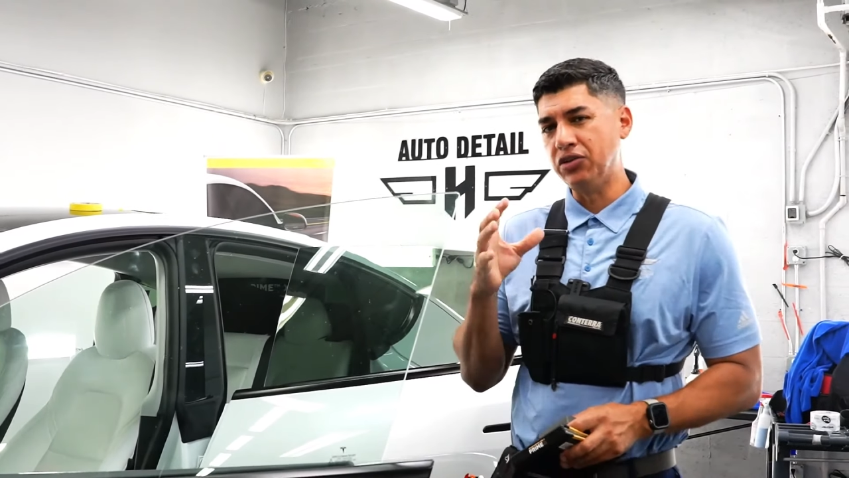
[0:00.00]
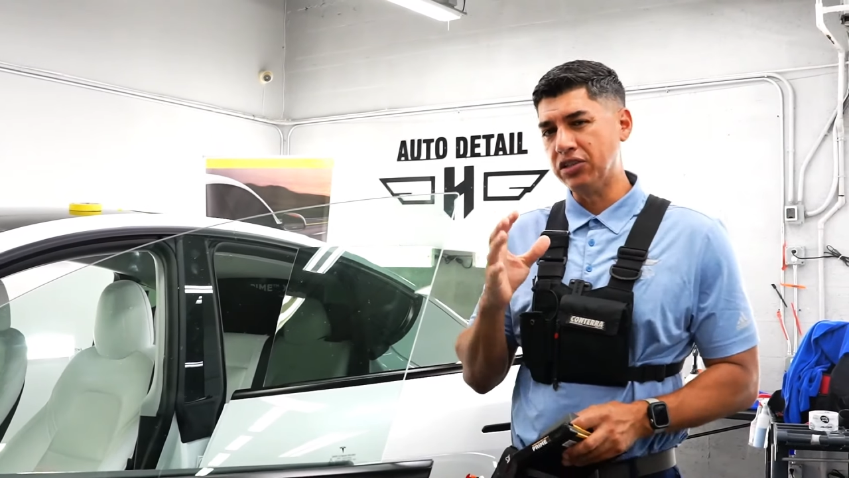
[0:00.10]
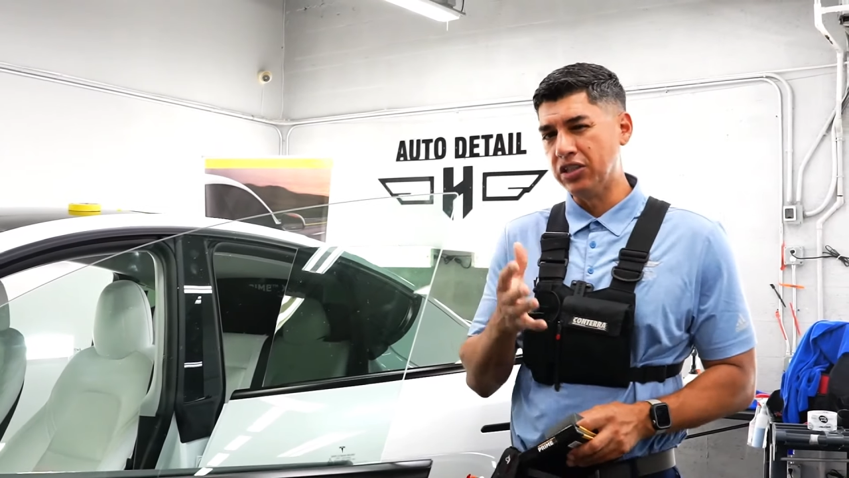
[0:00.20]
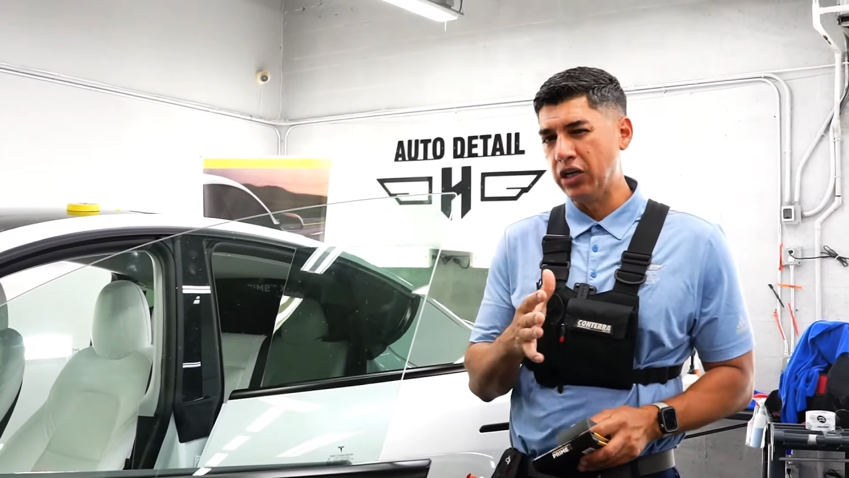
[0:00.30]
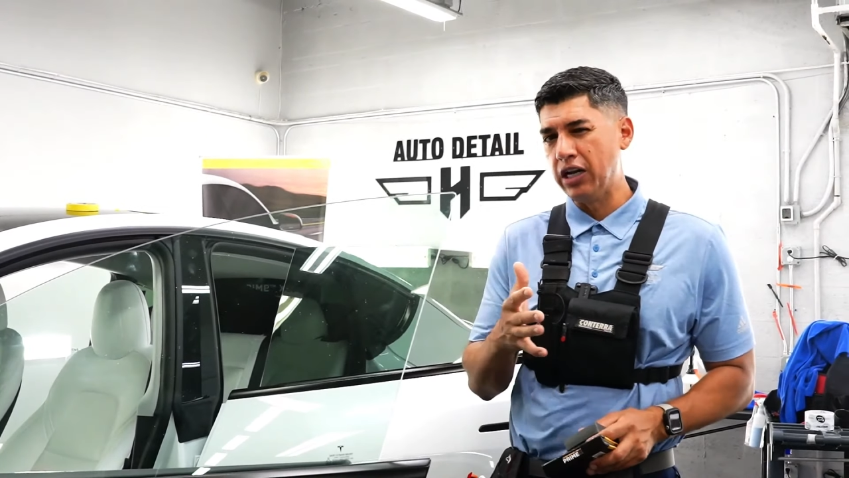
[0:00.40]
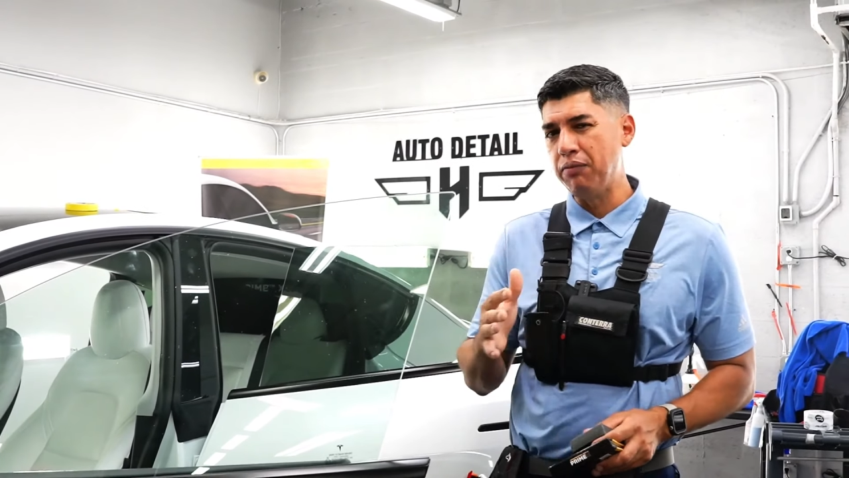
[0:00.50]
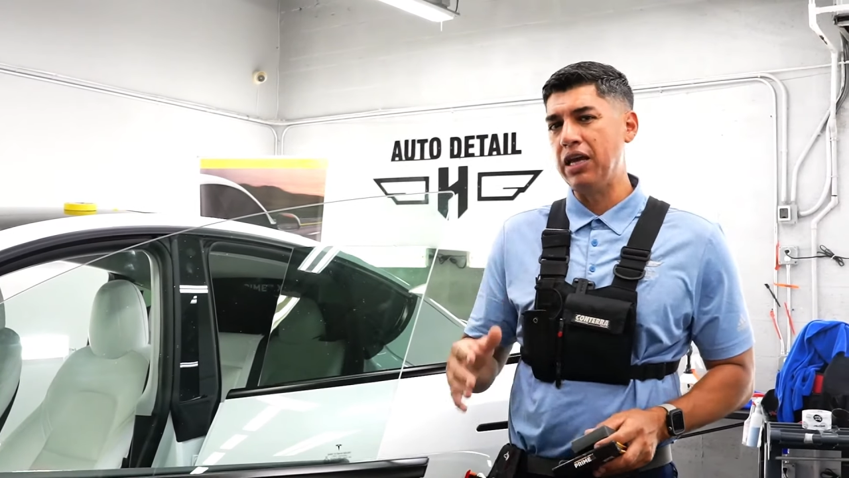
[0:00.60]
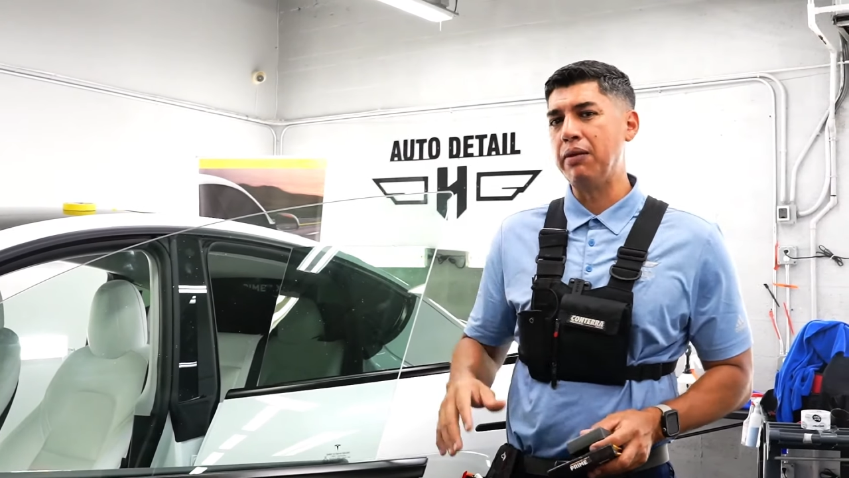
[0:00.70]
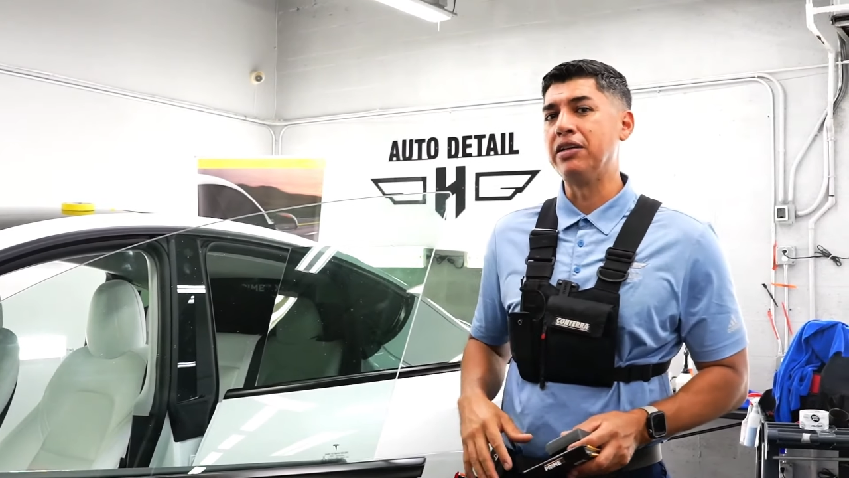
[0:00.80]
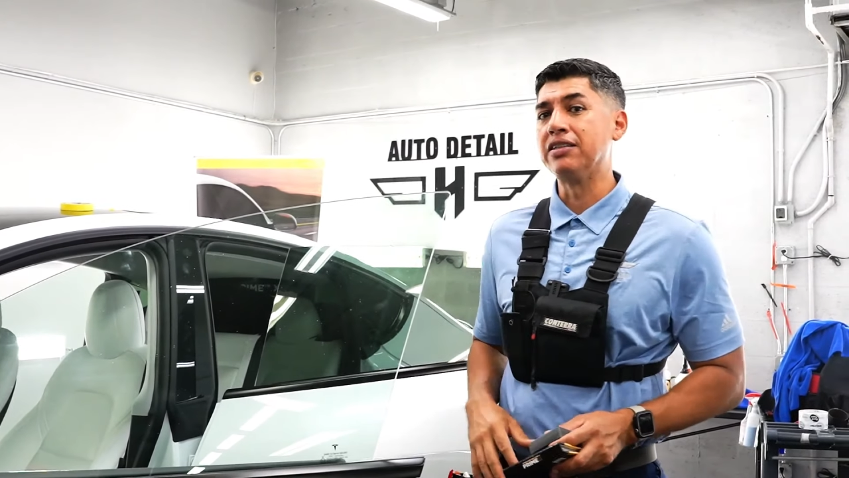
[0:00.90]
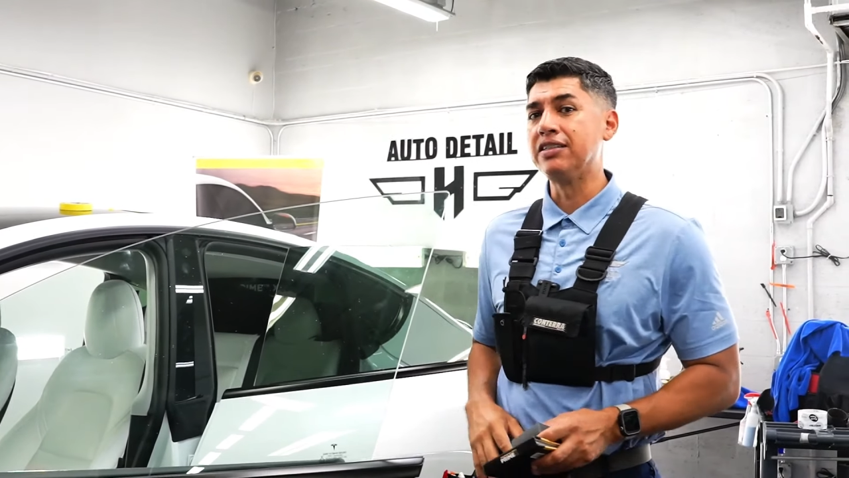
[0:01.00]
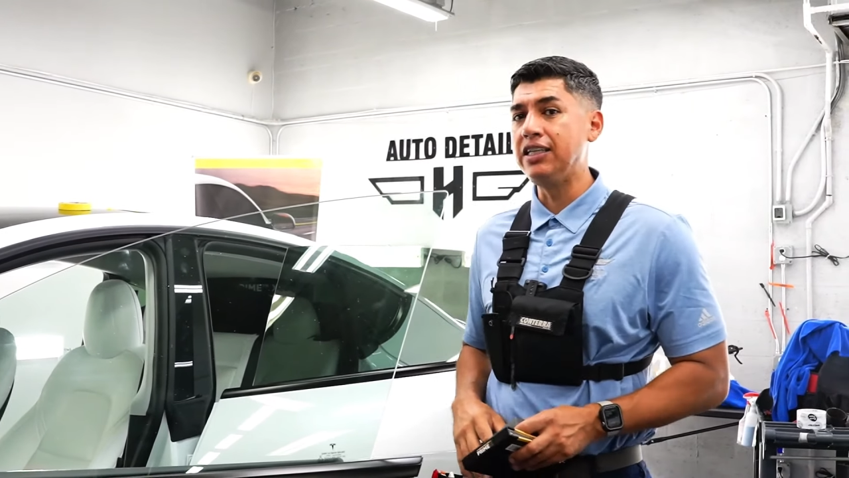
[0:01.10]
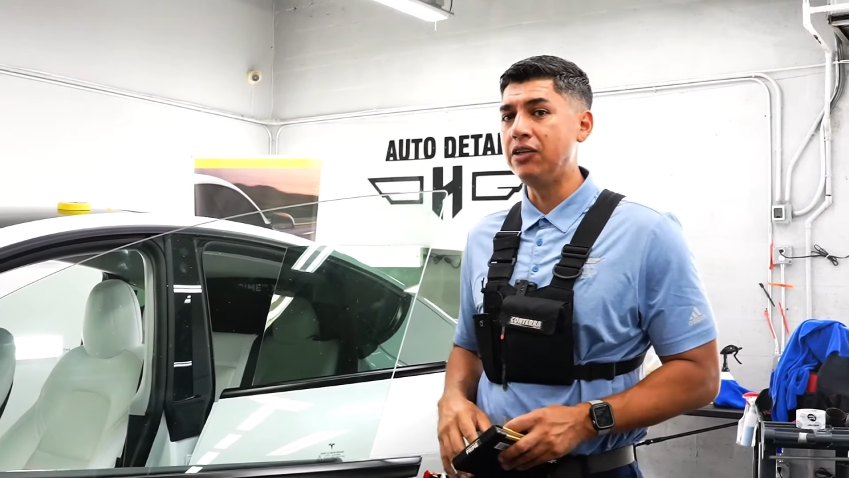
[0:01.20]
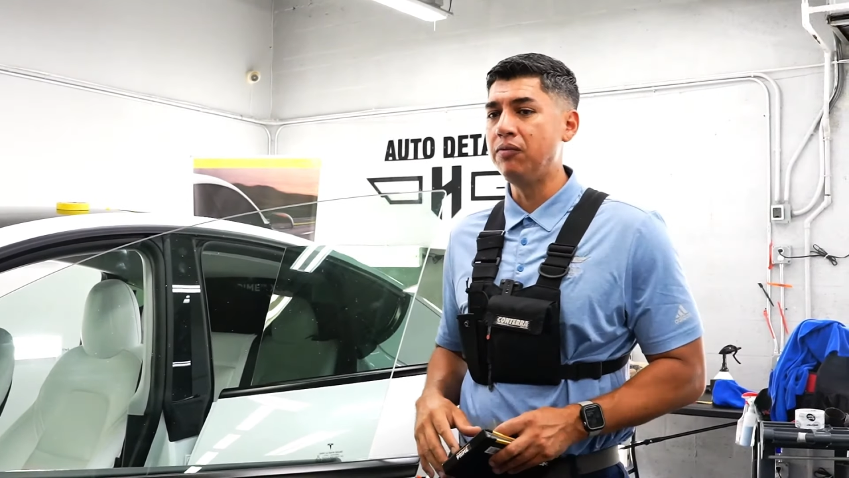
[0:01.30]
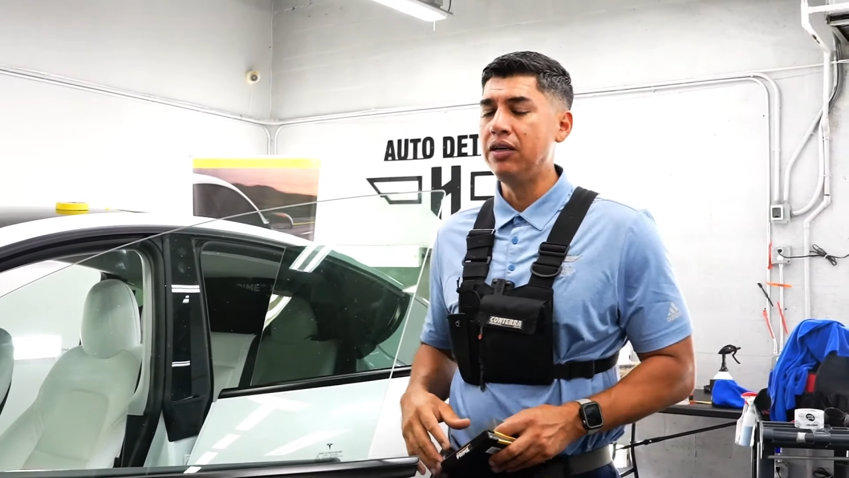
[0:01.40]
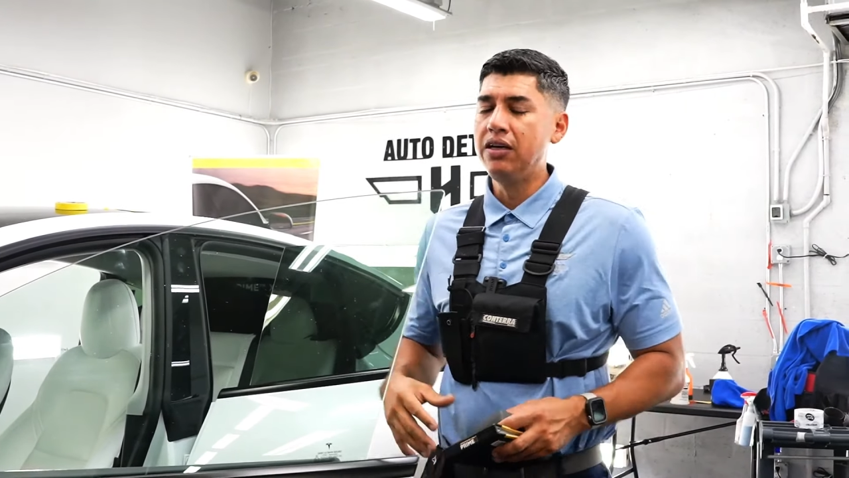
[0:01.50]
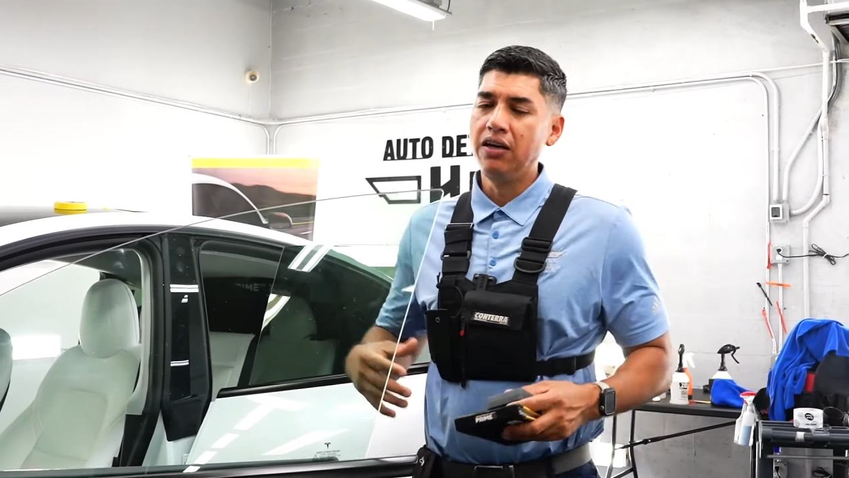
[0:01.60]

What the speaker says: you're still gonna be able to see them.